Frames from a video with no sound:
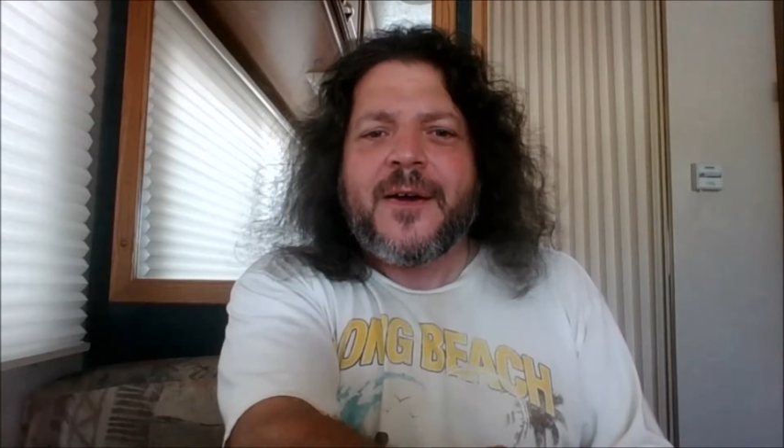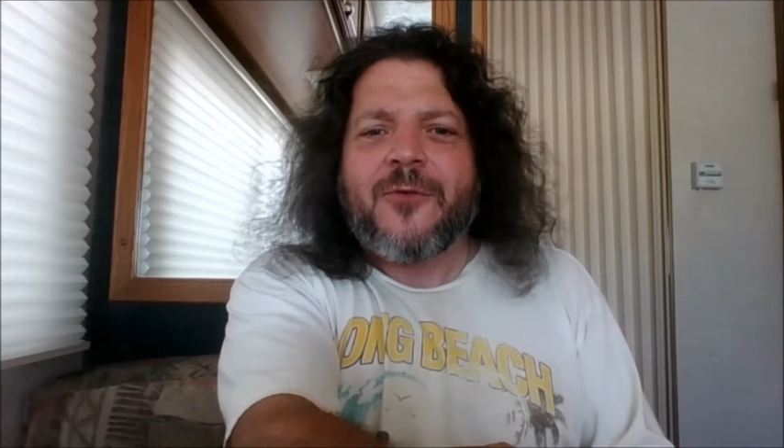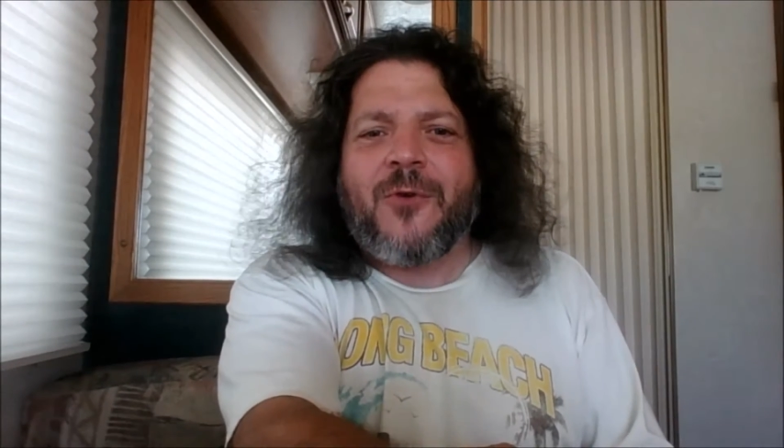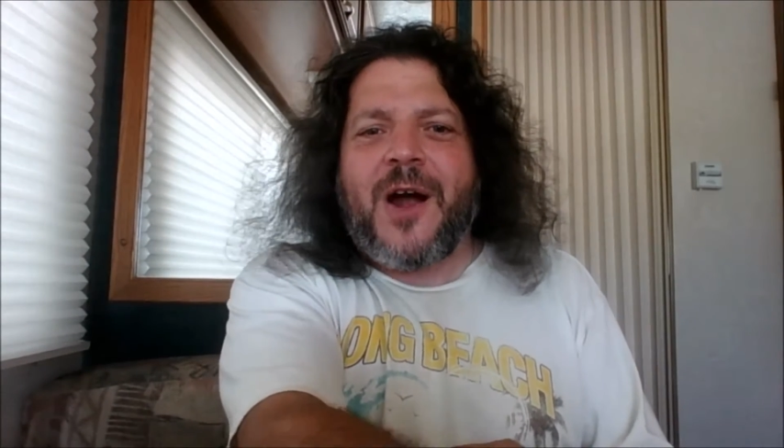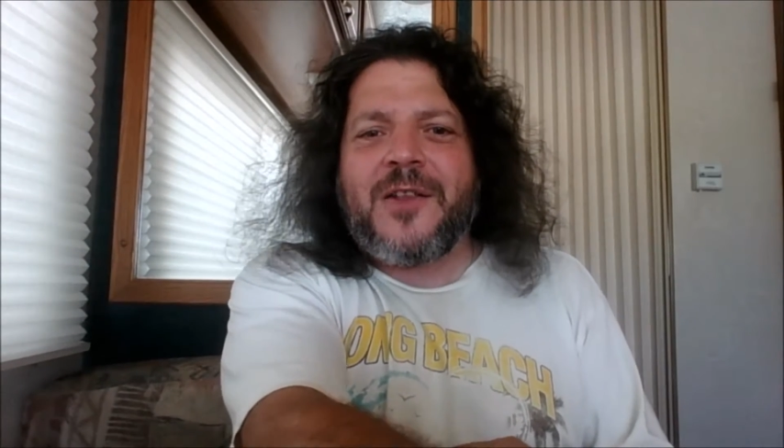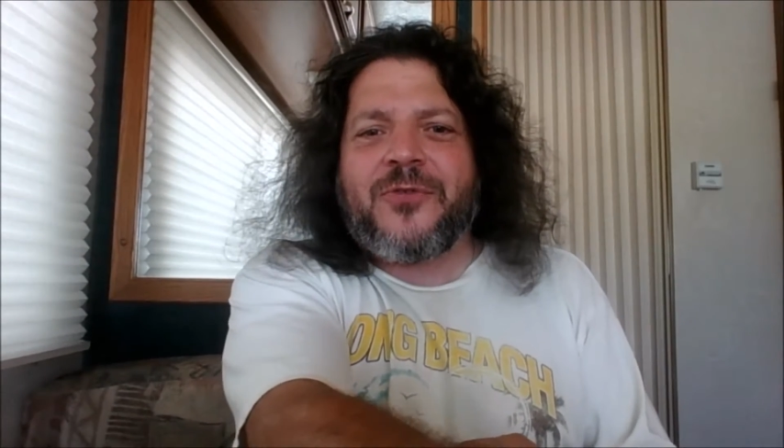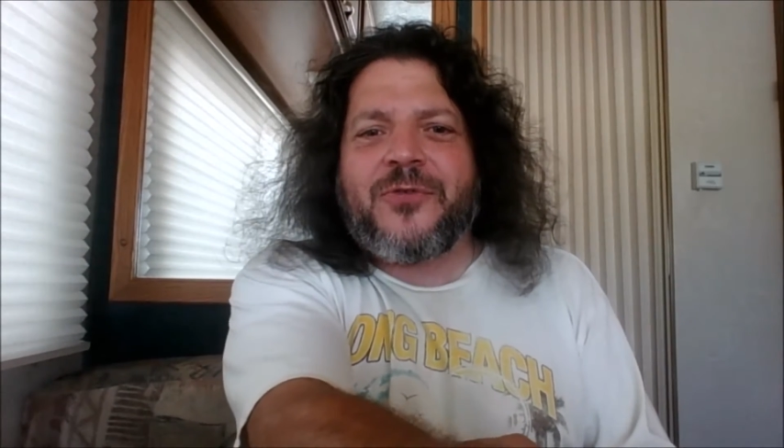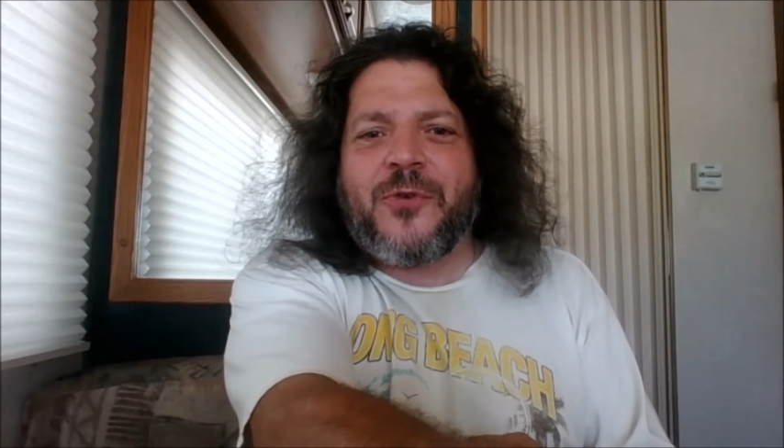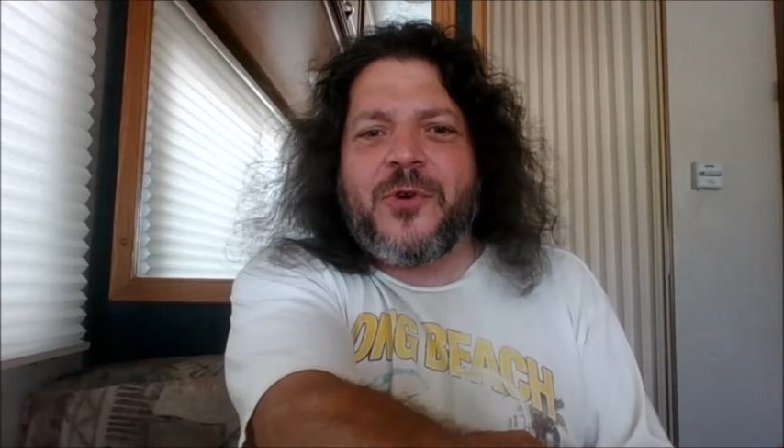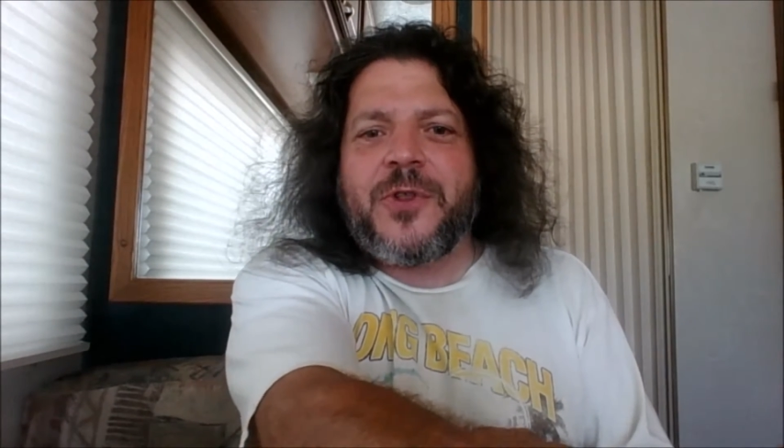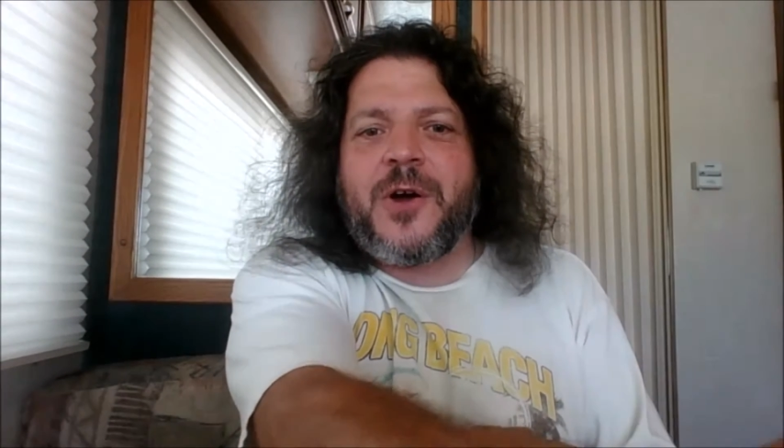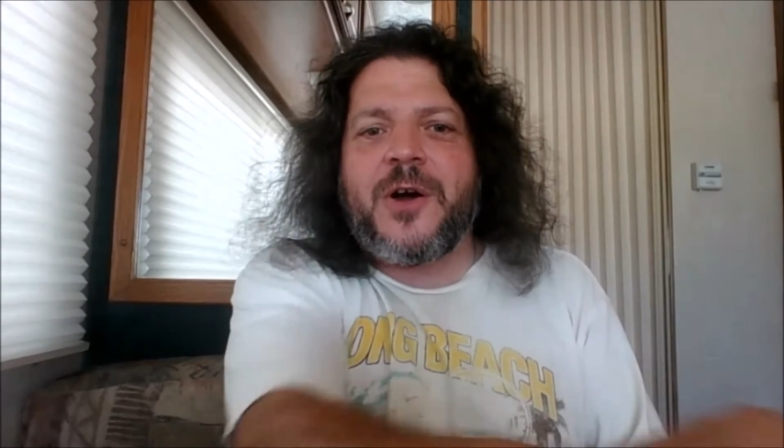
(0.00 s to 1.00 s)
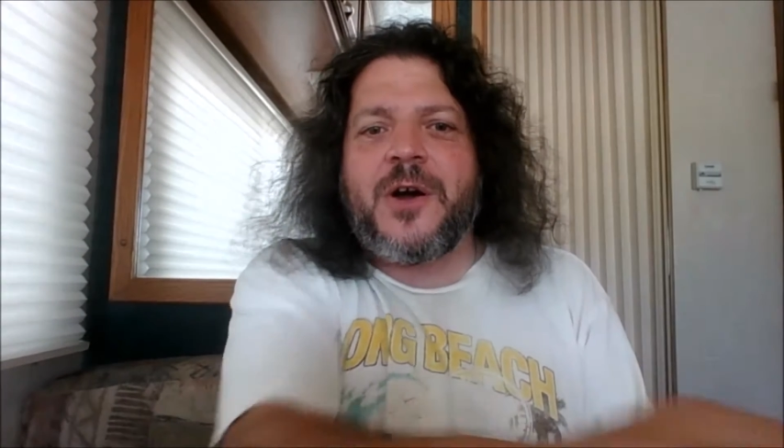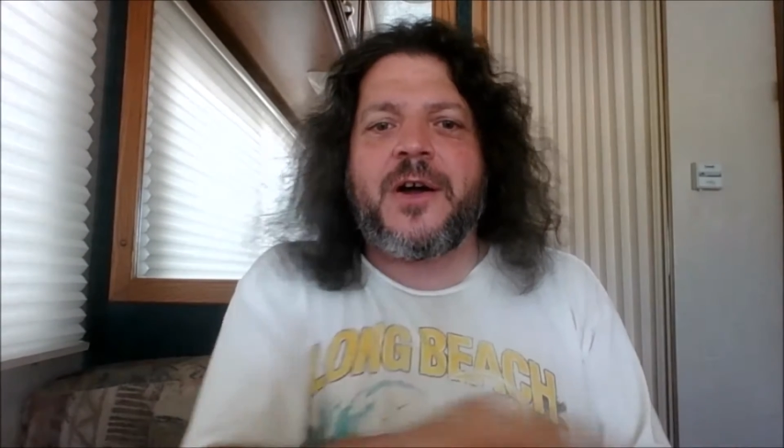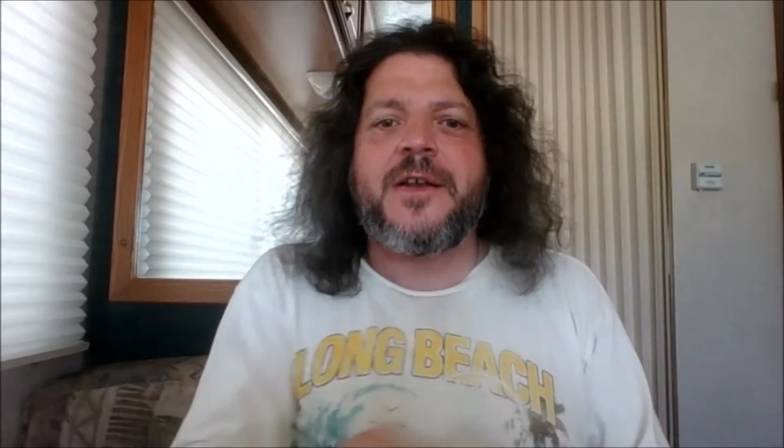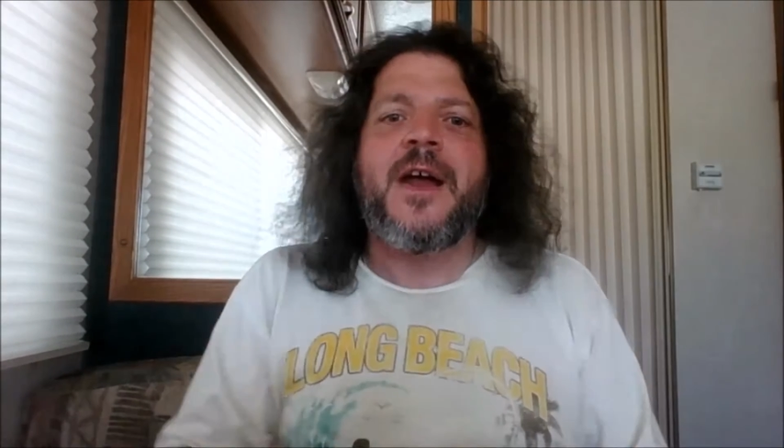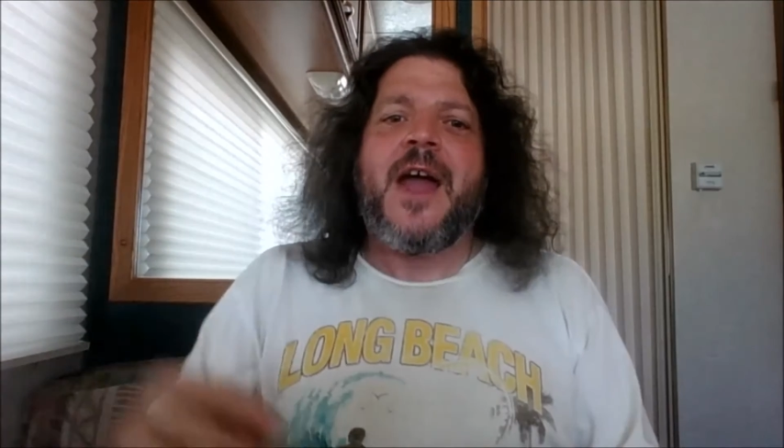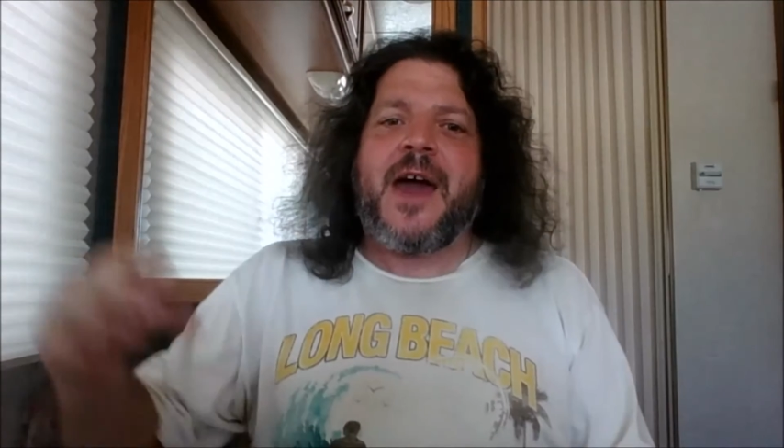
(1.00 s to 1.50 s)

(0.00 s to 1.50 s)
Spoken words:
Right through the hood,